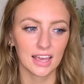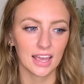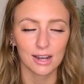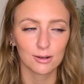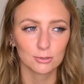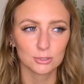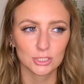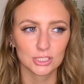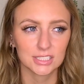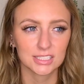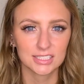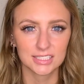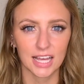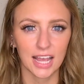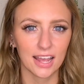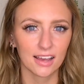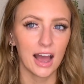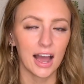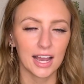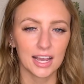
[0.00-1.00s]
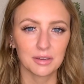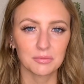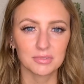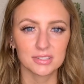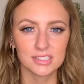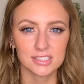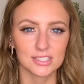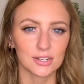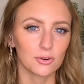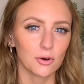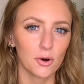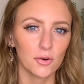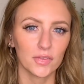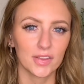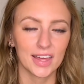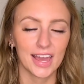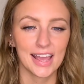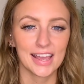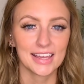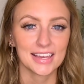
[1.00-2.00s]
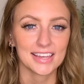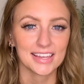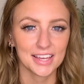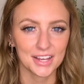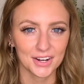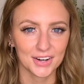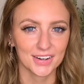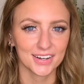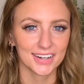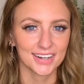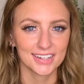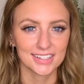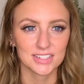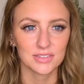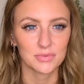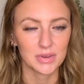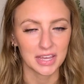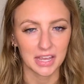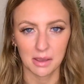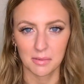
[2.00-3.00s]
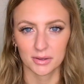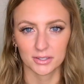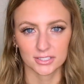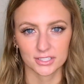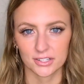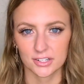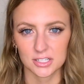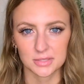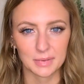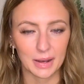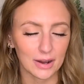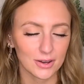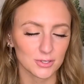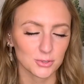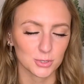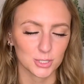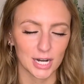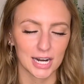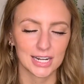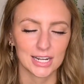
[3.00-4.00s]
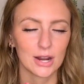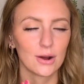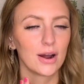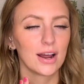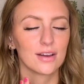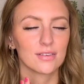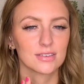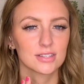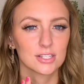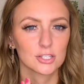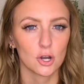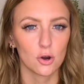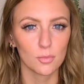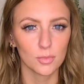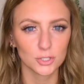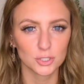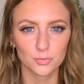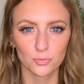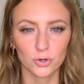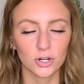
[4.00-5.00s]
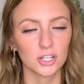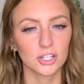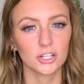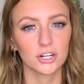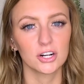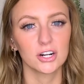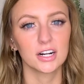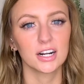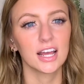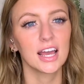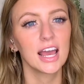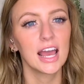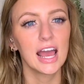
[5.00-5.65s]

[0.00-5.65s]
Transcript: I will just say I am still only a year into being a military spouse, which I know I have so much more to learn,